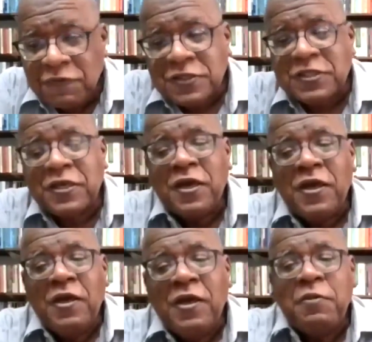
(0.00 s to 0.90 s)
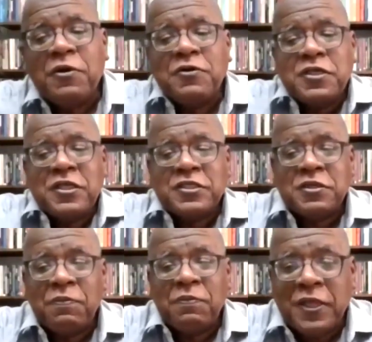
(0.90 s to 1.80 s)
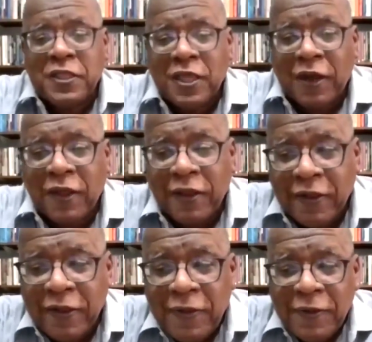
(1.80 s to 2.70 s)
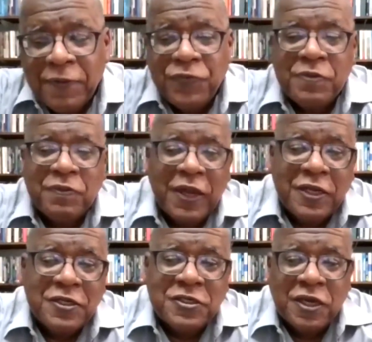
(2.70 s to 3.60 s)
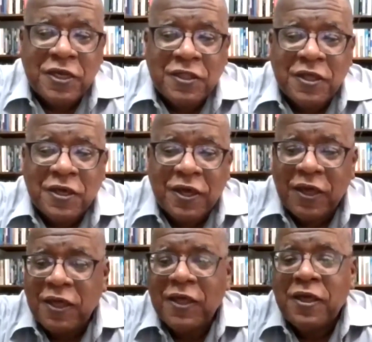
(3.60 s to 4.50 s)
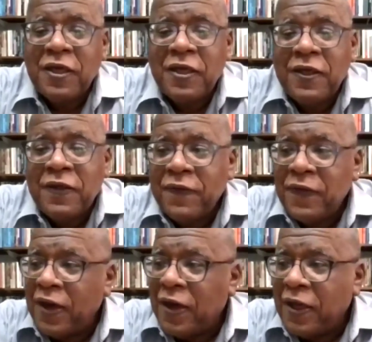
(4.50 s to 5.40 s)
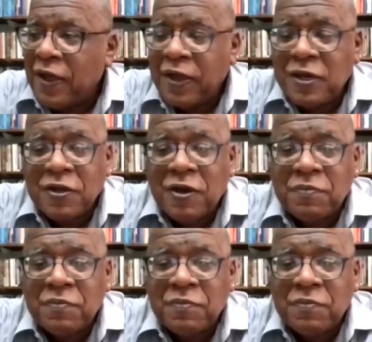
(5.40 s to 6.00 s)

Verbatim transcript: university because it is simply trying to manage either a, a an